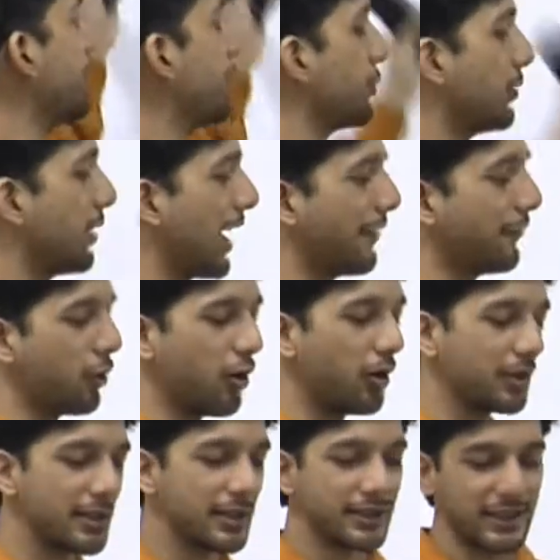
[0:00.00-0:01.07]
need to have
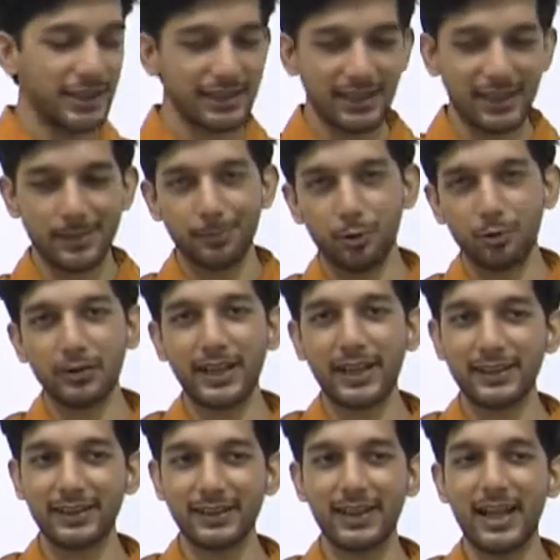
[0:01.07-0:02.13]
all the states explored,
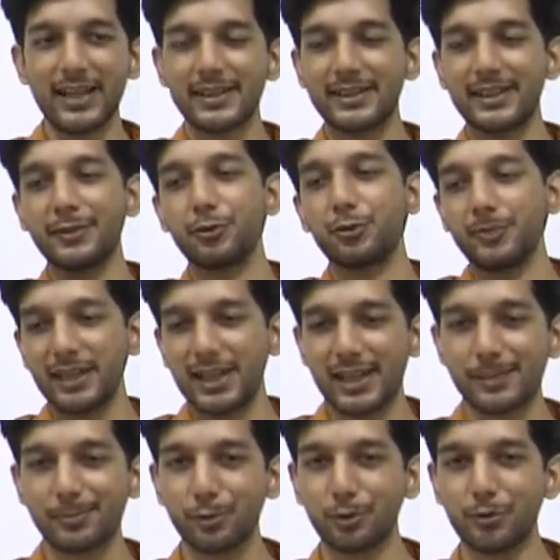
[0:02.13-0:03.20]
and the last state to be
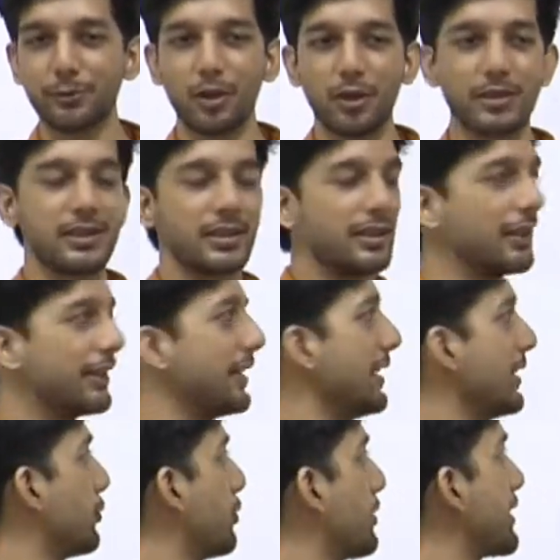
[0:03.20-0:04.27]
explored was the
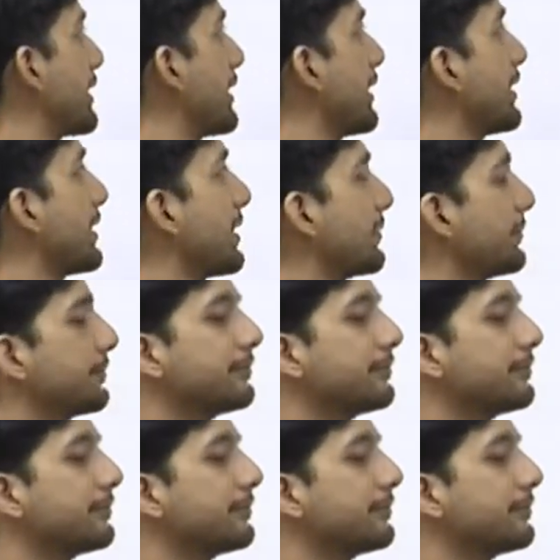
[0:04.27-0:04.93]
goal state.